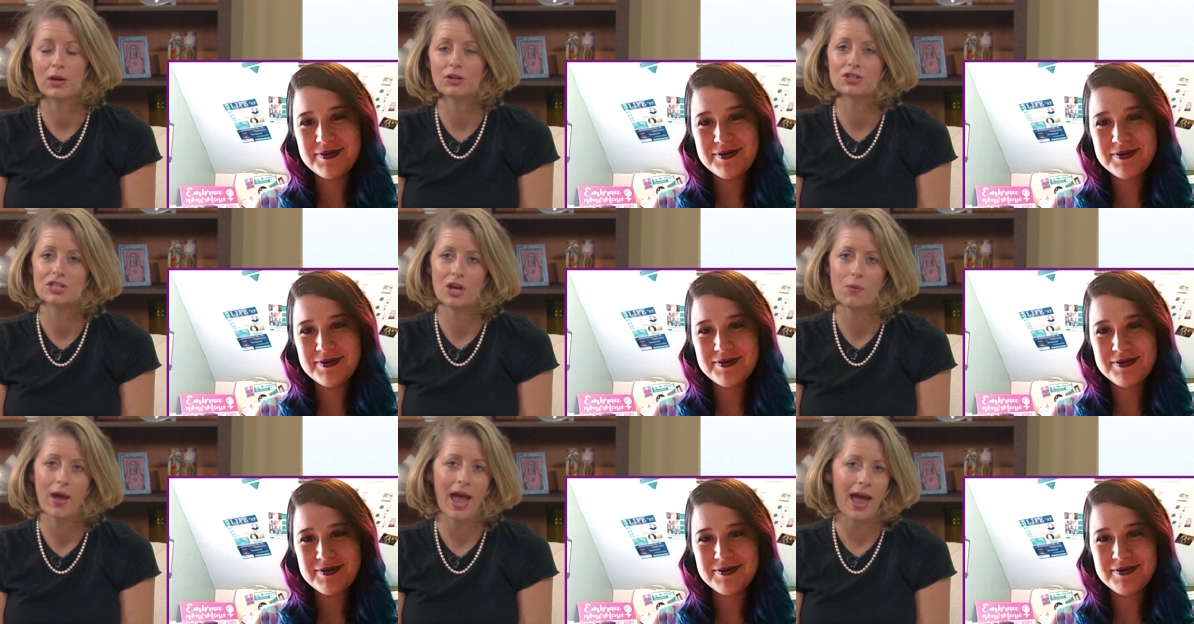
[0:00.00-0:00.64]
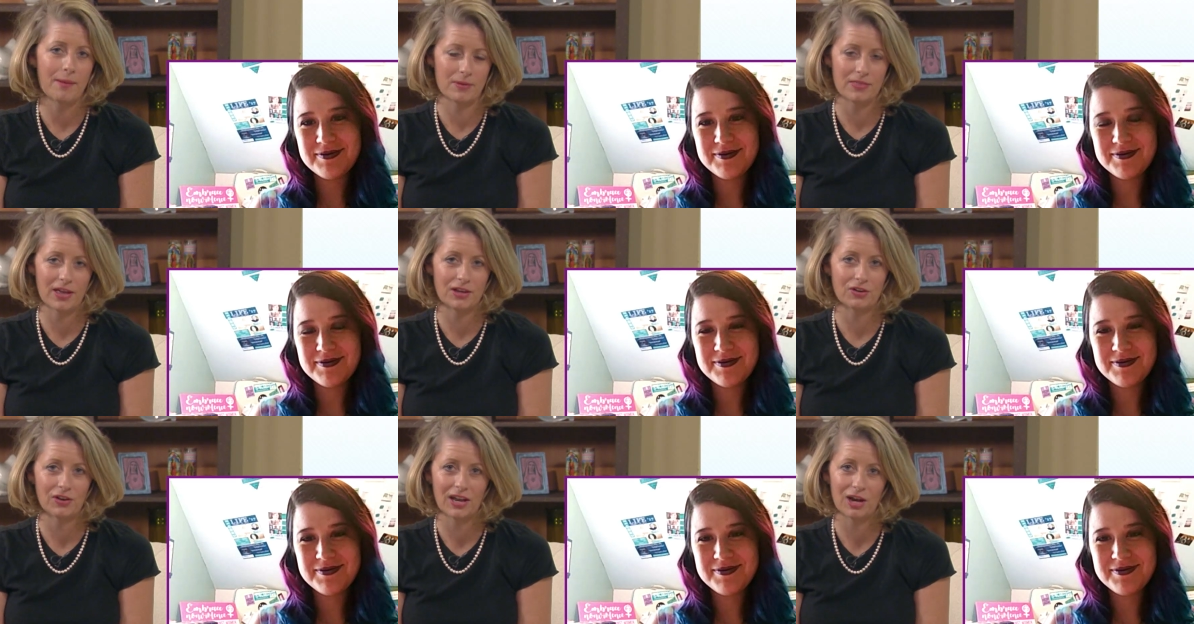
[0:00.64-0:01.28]
Speaker 1: we are so happy that
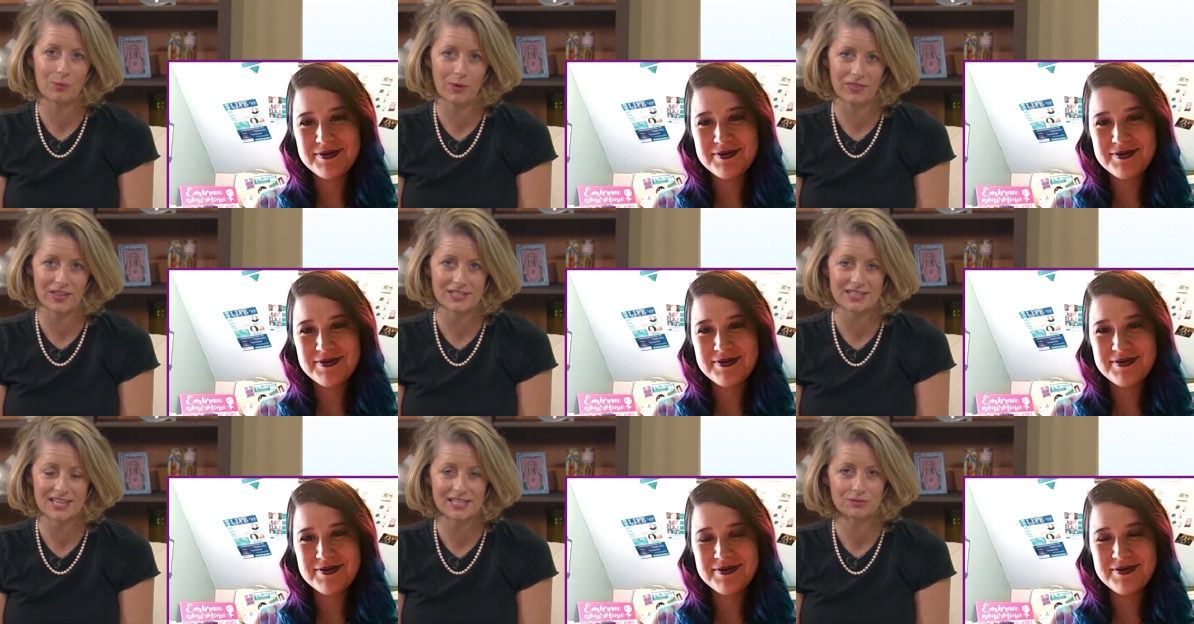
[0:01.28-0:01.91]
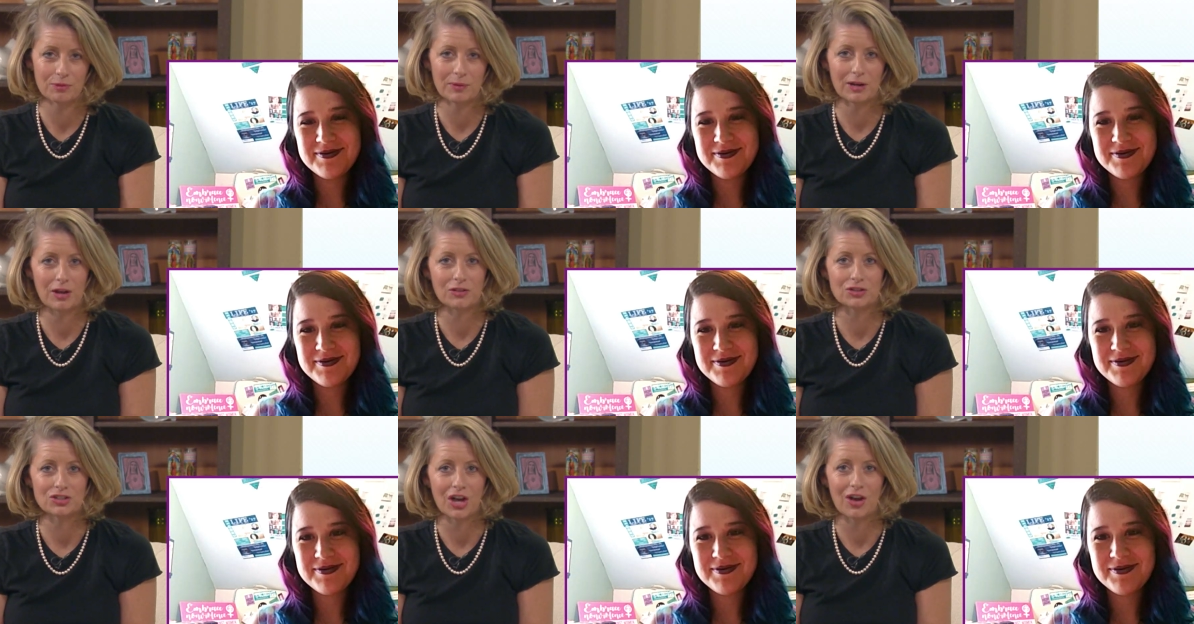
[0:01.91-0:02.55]
you're here with us. Thanks for being on the
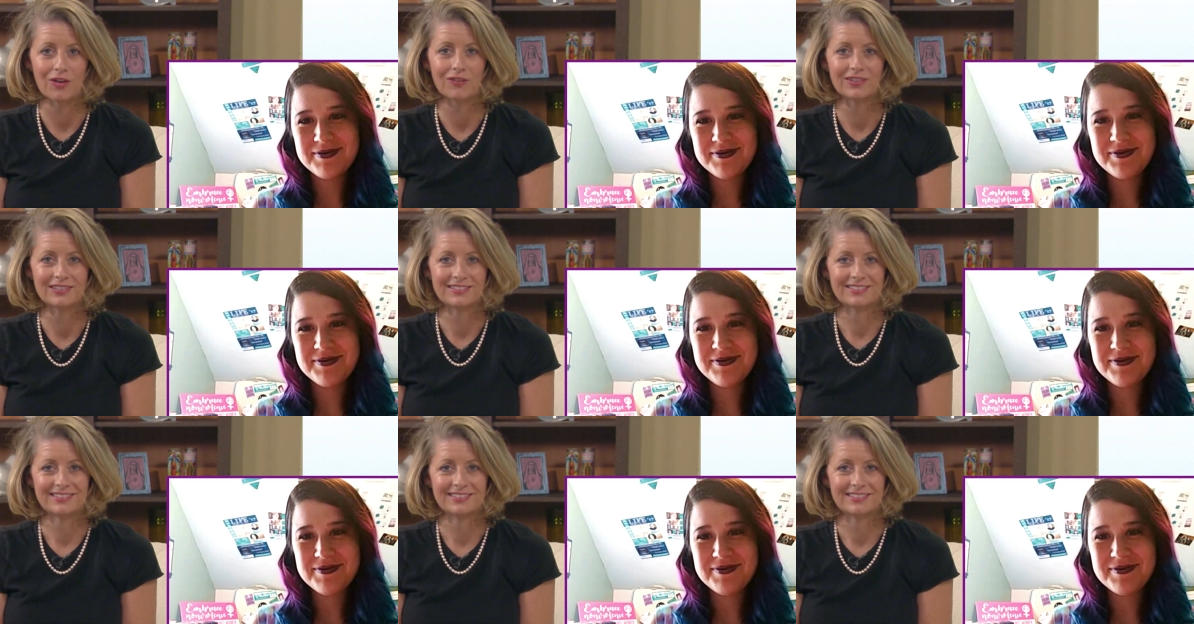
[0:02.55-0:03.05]
show.